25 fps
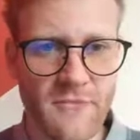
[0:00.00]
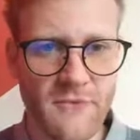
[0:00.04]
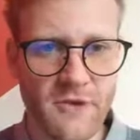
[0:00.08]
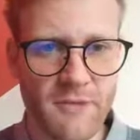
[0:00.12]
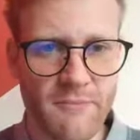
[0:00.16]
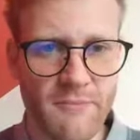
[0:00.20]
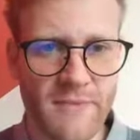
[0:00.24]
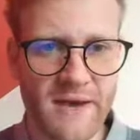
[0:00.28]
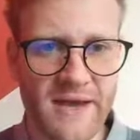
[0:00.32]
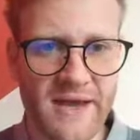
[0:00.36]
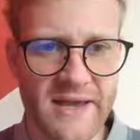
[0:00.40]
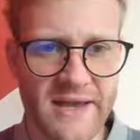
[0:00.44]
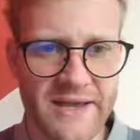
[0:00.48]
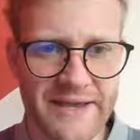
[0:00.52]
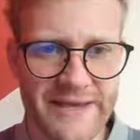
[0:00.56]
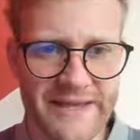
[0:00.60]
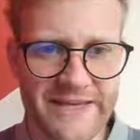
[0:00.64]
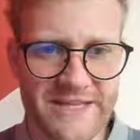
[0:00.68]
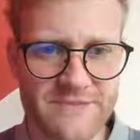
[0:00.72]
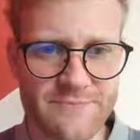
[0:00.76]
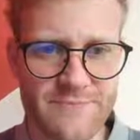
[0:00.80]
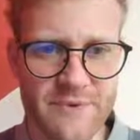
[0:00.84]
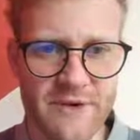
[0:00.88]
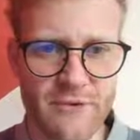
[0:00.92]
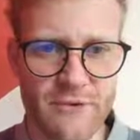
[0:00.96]
My
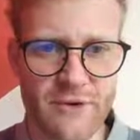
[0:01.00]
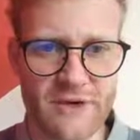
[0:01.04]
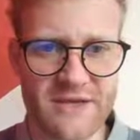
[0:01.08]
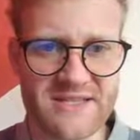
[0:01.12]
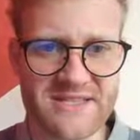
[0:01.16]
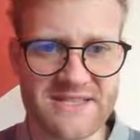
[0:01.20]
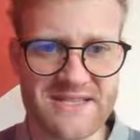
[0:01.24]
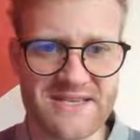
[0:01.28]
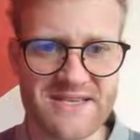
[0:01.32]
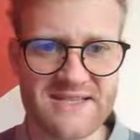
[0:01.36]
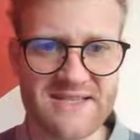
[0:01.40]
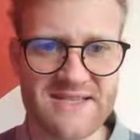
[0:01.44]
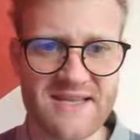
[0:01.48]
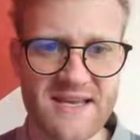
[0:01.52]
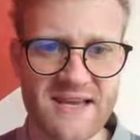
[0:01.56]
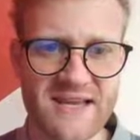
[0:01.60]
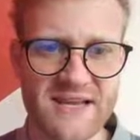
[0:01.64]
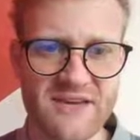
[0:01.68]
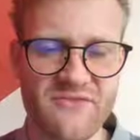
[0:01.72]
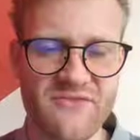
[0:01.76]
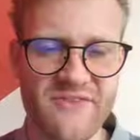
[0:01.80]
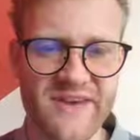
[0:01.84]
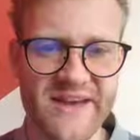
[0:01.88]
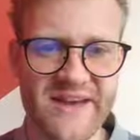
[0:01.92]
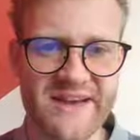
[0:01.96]
experience is
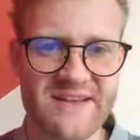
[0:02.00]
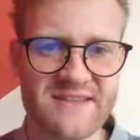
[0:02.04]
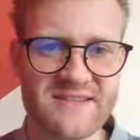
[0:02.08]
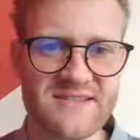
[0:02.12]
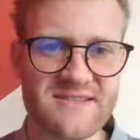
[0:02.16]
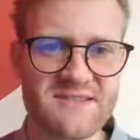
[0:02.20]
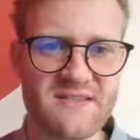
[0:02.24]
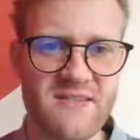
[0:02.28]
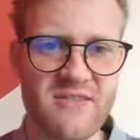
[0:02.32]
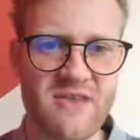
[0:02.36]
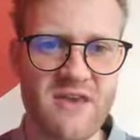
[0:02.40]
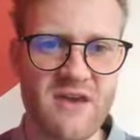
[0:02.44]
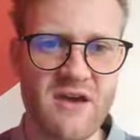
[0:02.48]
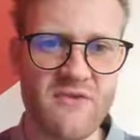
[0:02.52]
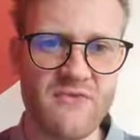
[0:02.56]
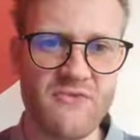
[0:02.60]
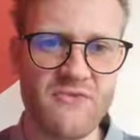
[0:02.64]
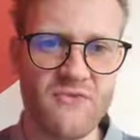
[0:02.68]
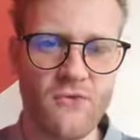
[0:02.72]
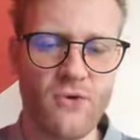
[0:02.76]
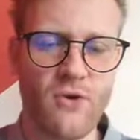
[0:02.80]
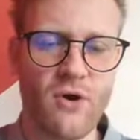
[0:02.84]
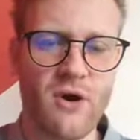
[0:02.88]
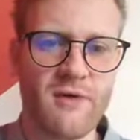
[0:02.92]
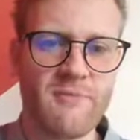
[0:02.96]
advanced,
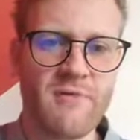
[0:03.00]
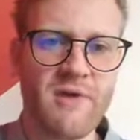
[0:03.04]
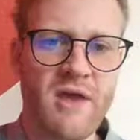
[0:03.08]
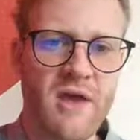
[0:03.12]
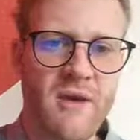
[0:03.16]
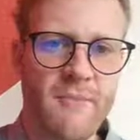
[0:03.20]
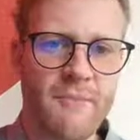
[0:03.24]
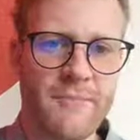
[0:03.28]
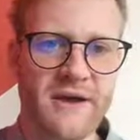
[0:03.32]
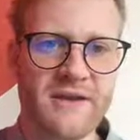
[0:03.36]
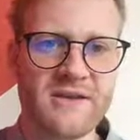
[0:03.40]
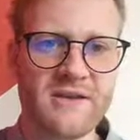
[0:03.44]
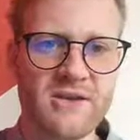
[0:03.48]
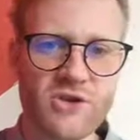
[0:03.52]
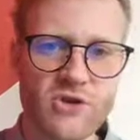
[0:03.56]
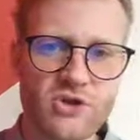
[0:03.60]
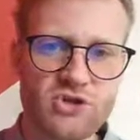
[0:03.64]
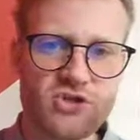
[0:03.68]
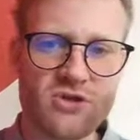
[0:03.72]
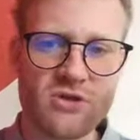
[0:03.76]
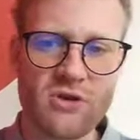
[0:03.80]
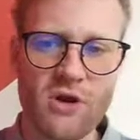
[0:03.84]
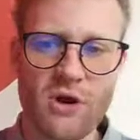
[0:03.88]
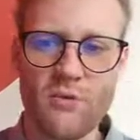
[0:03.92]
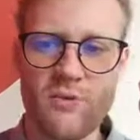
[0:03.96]
therefore, but you
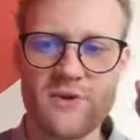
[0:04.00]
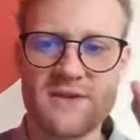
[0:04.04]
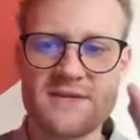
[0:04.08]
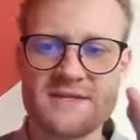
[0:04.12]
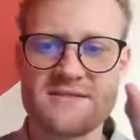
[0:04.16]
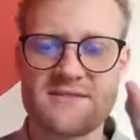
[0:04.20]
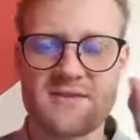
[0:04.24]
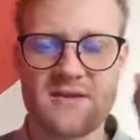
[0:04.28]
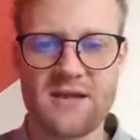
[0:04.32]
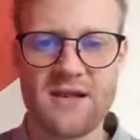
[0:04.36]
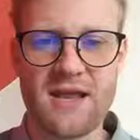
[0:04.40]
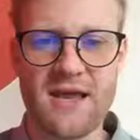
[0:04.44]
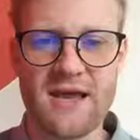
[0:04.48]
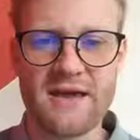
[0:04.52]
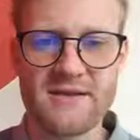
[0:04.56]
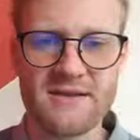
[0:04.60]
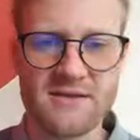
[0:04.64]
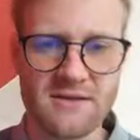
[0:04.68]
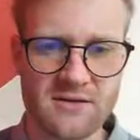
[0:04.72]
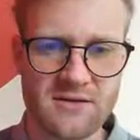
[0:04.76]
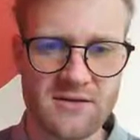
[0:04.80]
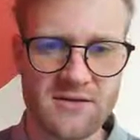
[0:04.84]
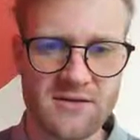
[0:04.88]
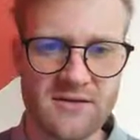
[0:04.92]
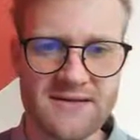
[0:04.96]
should always
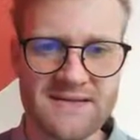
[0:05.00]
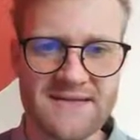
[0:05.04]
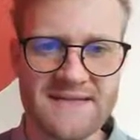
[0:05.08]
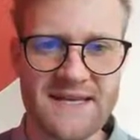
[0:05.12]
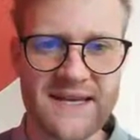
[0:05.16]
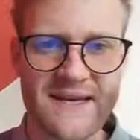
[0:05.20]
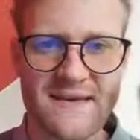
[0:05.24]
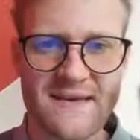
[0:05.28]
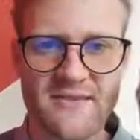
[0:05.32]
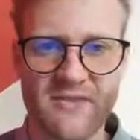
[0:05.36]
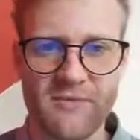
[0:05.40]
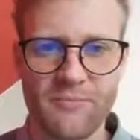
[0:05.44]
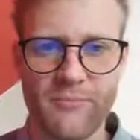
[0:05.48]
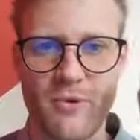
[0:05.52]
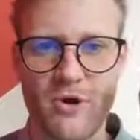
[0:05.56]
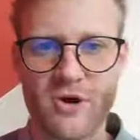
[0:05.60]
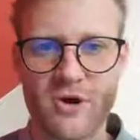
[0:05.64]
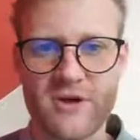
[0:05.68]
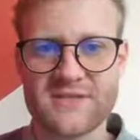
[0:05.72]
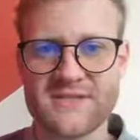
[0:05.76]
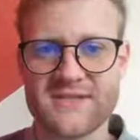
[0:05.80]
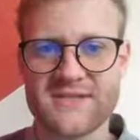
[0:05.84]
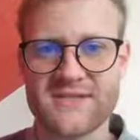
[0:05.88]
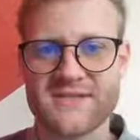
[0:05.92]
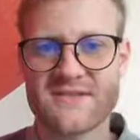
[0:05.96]
like tick the
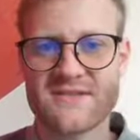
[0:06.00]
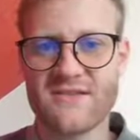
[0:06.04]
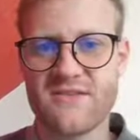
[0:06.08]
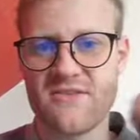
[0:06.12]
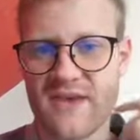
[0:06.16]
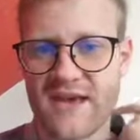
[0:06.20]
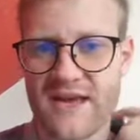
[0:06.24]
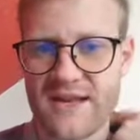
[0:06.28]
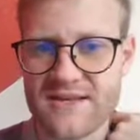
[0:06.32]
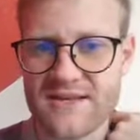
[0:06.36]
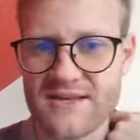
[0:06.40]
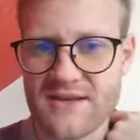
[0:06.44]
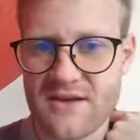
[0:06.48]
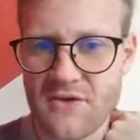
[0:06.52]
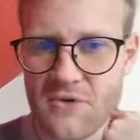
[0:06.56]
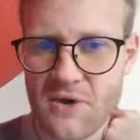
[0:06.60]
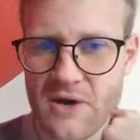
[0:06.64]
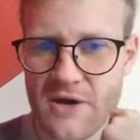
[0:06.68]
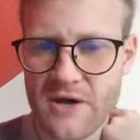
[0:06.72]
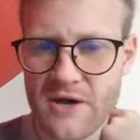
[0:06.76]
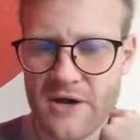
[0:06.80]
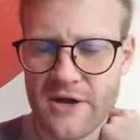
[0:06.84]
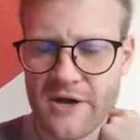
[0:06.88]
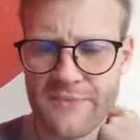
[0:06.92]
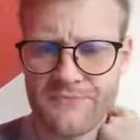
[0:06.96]
boxes that
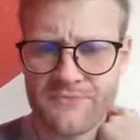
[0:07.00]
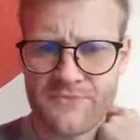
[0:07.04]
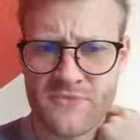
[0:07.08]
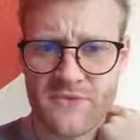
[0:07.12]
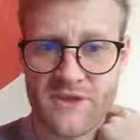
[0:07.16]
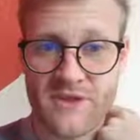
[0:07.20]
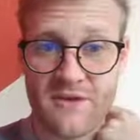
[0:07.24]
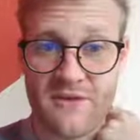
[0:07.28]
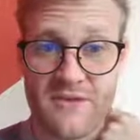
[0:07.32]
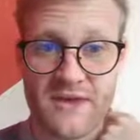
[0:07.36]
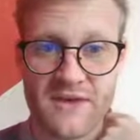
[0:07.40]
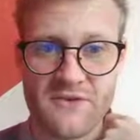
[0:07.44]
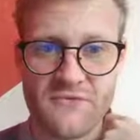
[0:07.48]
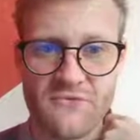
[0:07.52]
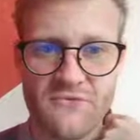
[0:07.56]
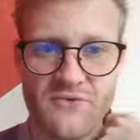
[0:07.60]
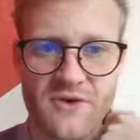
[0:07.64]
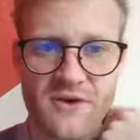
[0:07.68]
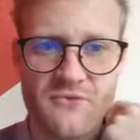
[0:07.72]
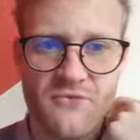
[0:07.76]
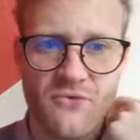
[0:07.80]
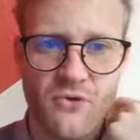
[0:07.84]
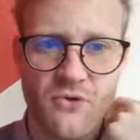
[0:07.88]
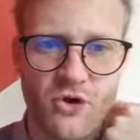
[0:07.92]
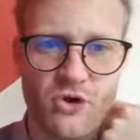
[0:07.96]
um, that
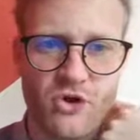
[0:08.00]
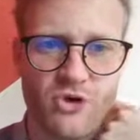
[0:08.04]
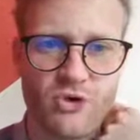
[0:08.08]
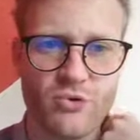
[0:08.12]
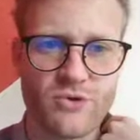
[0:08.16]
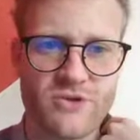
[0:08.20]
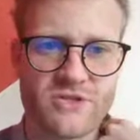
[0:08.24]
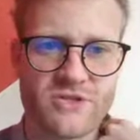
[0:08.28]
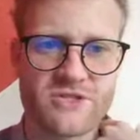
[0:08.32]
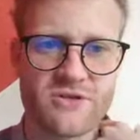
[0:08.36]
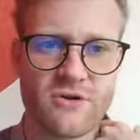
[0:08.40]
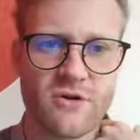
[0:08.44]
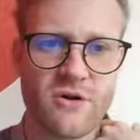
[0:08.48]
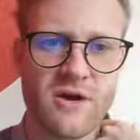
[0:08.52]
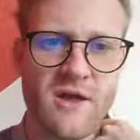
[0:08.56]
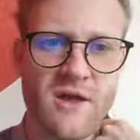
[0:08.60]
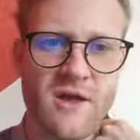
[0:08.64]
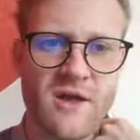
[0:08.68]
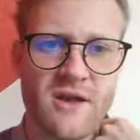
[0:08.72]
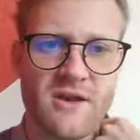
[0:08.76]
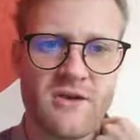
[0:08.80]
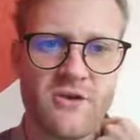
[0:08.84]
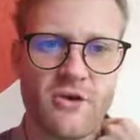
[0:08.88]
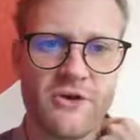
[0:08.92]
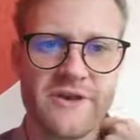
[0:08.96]
fit for you. So
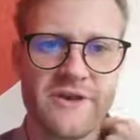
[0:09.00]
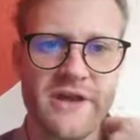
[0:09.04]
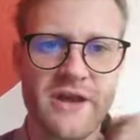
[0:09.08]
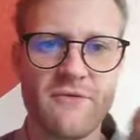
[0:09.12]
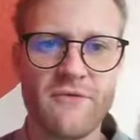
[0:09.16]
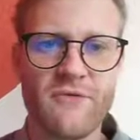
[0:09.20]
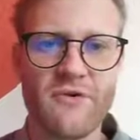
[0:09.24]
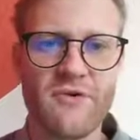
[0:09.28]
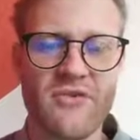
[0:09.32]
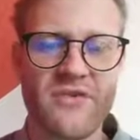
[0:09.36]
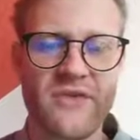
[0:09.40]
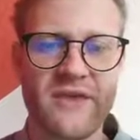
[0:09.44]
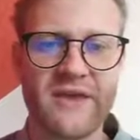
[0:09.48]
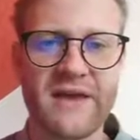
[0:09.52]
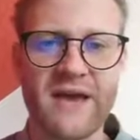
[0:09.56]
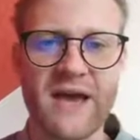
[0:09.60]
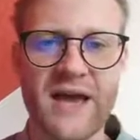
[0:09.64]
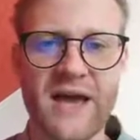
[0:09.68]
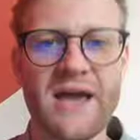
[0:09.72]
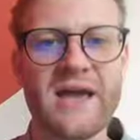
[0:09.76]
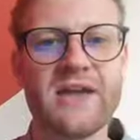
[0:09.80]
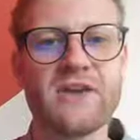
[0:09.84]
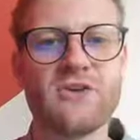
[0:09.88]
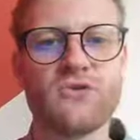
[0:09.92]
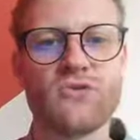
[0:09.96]
not everything
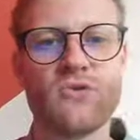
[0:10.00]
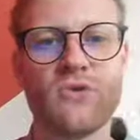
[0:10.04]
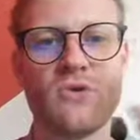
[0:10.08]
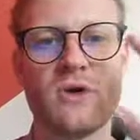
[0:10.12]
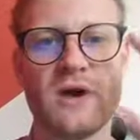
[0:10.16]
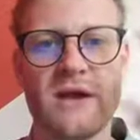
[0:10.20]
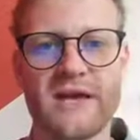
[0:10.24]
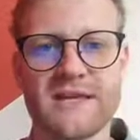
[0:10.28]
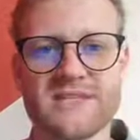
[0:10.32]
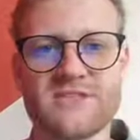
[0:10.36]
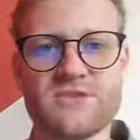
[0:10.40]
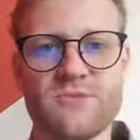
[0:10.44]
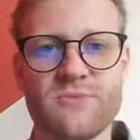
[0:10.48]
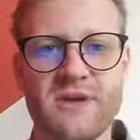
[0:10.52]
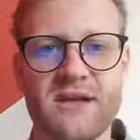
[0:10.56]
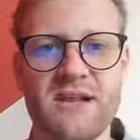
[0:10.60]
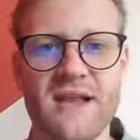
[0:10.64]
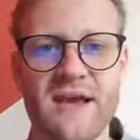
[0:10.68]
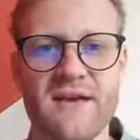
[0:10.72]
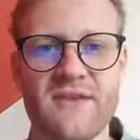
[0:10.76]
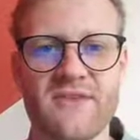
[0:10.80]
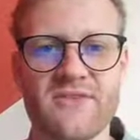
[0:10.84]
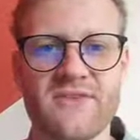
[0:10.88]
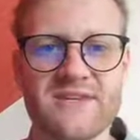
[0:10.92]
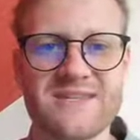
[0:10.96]
I do has to be
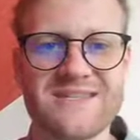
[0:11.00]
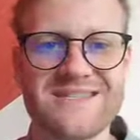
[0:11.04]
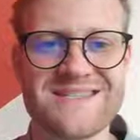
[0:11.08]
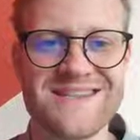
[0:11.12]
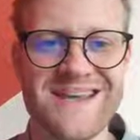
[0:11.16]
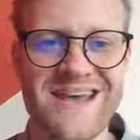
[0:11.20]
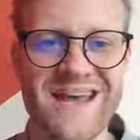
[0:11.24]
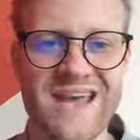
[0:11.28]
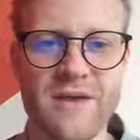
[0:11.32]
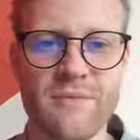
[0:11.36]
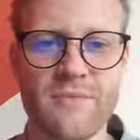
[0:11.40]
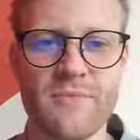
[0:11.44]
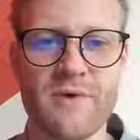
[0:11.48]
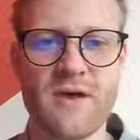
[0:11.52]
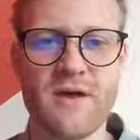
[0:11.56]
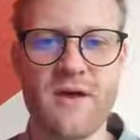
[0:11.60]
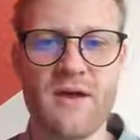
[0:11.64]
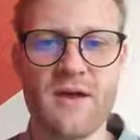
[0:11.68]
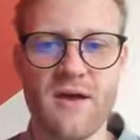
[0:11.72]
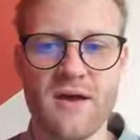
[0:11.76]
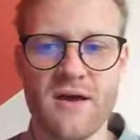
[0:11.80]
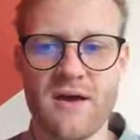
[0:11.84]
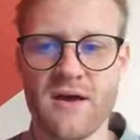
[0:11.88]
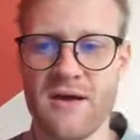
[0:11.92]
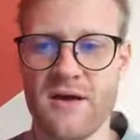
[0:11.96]
like the same
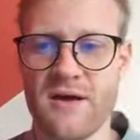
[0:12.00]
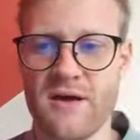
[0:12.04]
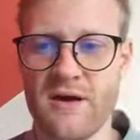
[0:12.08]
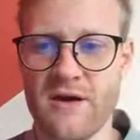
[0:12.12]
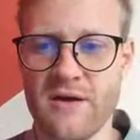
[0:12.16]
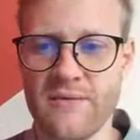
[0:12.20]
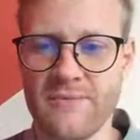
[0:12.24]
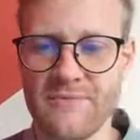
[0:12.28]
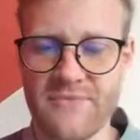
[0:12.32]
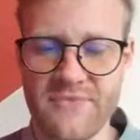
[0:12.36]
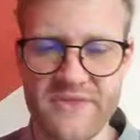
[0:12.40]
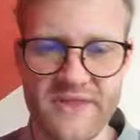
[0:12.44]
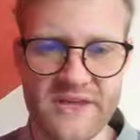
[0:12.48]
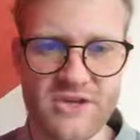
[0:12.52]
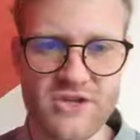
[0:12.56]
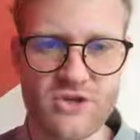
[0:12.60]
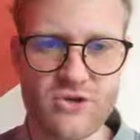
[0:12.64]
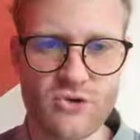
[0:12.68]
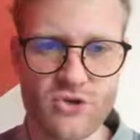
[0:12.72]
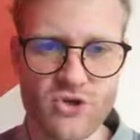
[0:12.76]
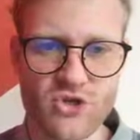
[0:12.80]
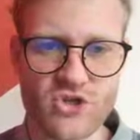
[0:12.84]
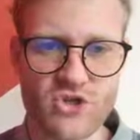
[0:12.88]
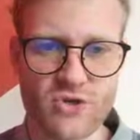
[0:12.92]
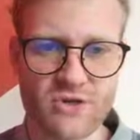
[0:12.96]
um, that
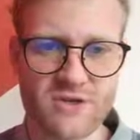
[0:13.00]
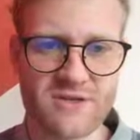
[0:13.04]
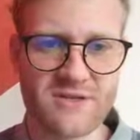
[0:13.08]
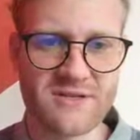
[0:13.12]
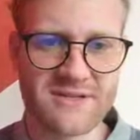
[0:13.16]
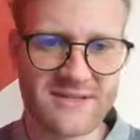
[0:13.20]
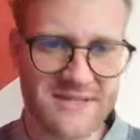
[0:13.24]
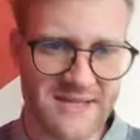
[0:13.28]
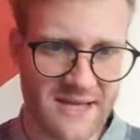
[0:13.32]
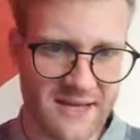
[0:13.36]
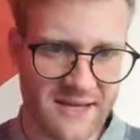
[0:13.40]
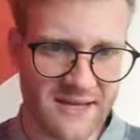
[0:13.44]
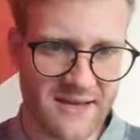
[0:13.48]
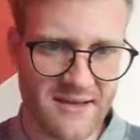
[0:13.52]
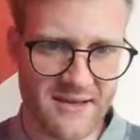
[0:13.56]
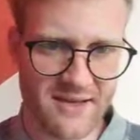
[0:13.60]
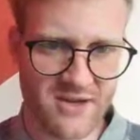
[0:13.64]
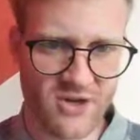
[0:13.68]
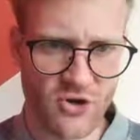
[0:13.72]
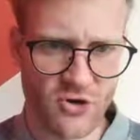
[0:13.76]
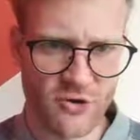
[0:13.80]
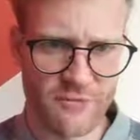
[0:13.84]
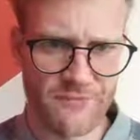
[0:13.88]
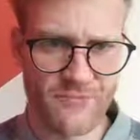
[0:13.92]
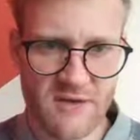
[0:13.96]
you should tick
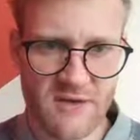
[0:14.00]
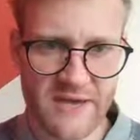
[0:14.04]
here.